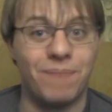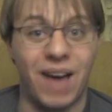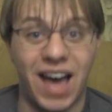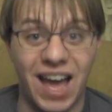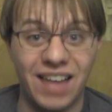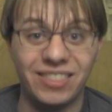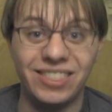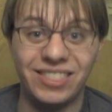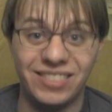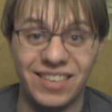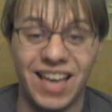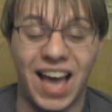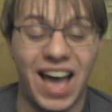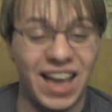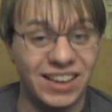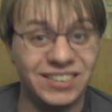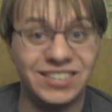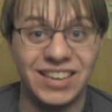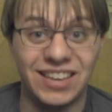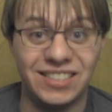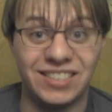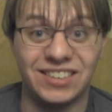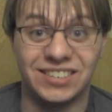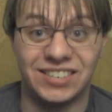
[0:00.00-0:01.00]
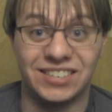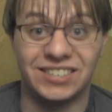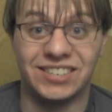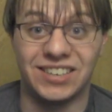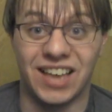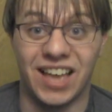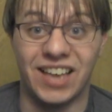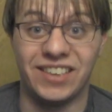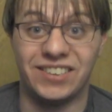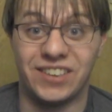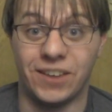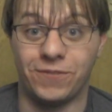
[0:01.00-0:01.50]
I say this is
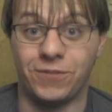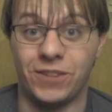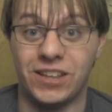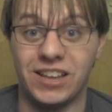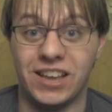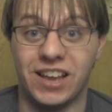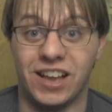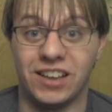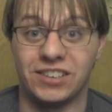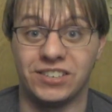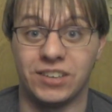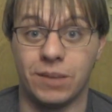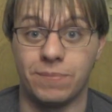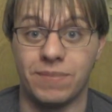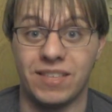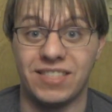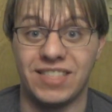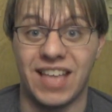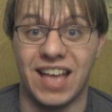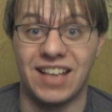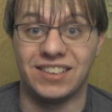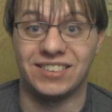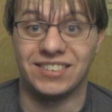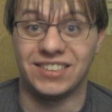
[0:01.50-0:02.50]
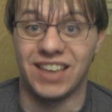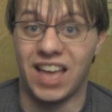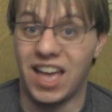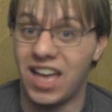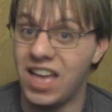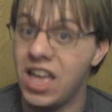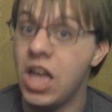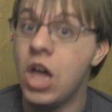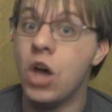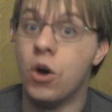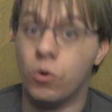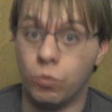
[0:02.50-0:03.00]
definitely something that's
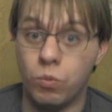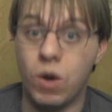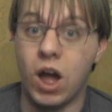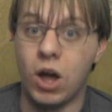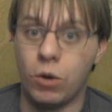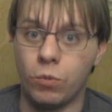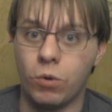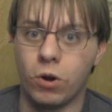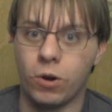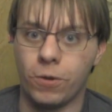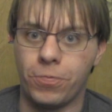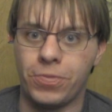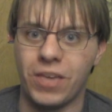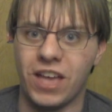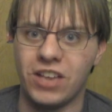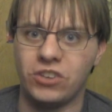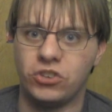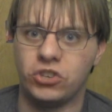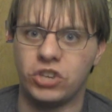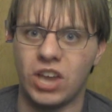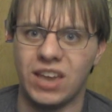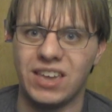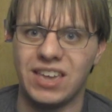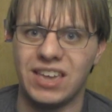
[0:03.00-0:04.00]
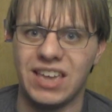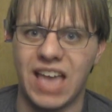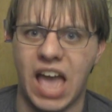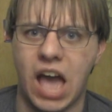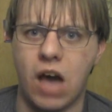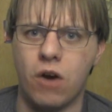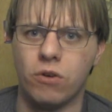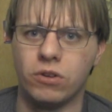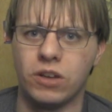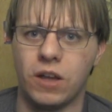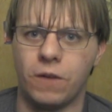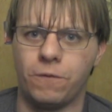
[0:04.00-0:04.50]
well worth checking
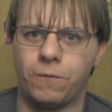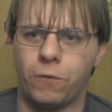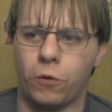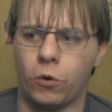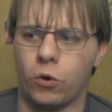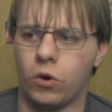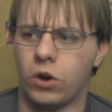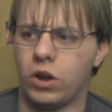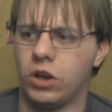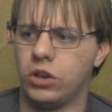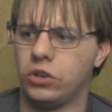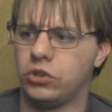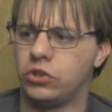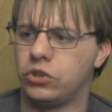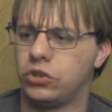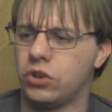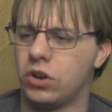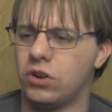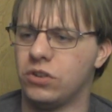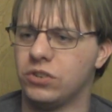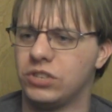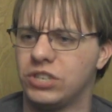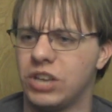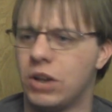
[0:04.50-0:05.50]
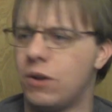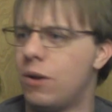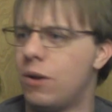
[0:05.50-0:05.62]
out for sure,